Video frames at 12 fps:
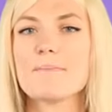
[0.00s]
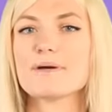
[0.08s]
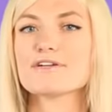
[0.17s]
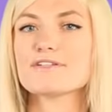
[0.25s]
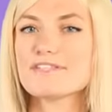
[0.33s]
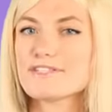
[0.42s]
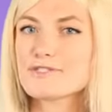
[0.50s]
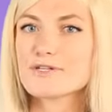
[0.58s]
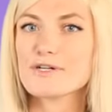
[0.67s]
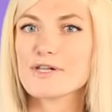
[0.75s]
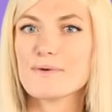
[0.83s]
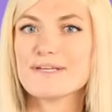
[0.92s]
but her sister
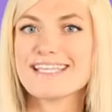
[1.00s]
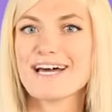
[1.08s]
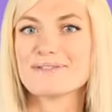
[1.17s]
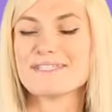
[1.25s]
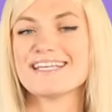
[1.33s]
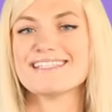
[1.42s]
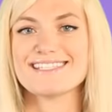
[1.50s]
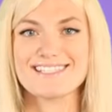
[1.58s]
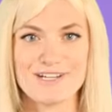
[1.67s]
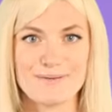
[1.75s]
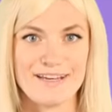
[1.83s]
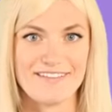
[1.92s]
Khloe's house is
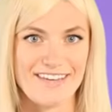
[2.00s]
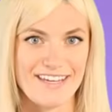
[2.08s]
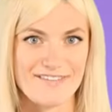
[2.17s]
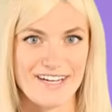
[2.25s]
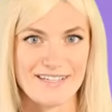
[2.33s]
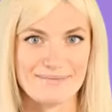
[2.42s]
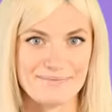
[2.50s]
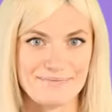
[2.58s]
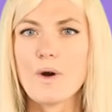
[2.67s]
still my favorite.